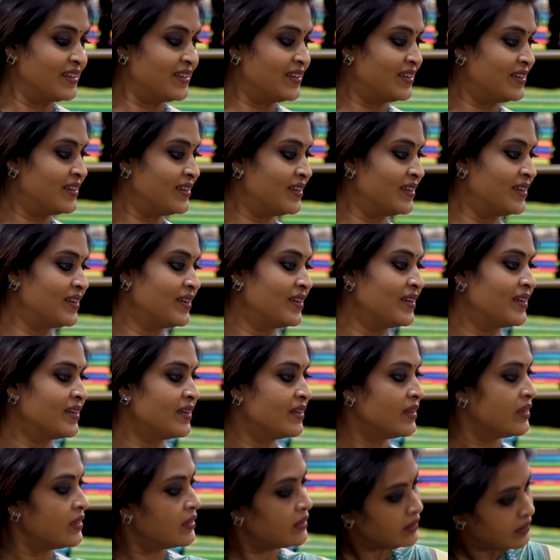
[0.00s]
Saree number
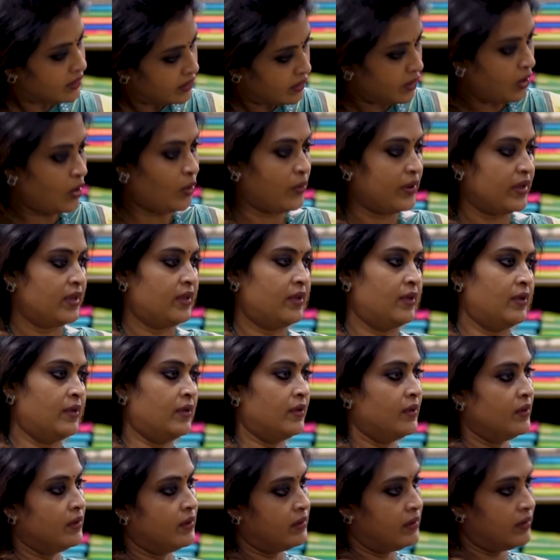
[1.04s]
twenty-five. Okay.
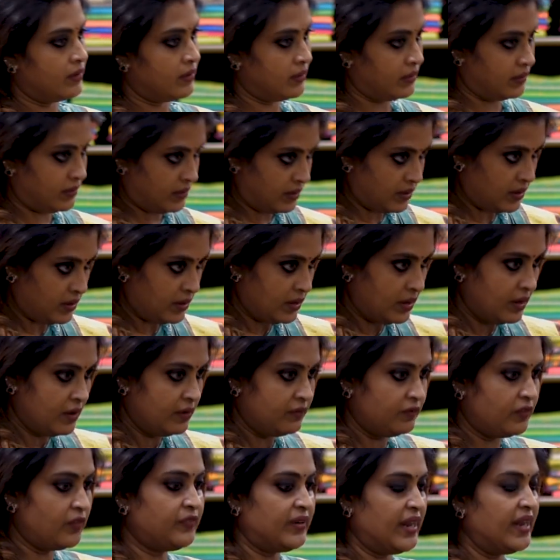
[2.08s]

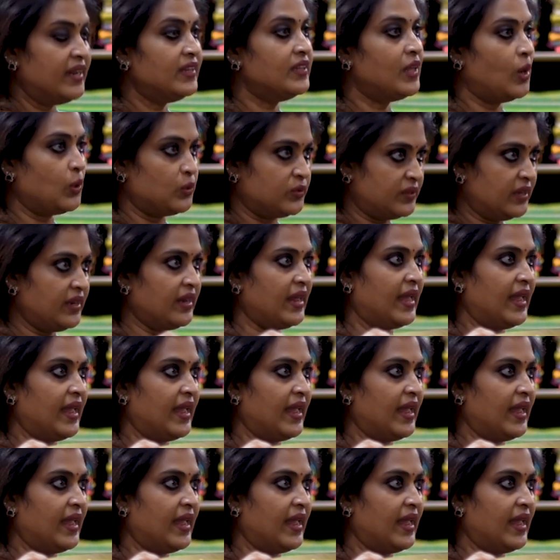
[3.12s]
fifteen thousand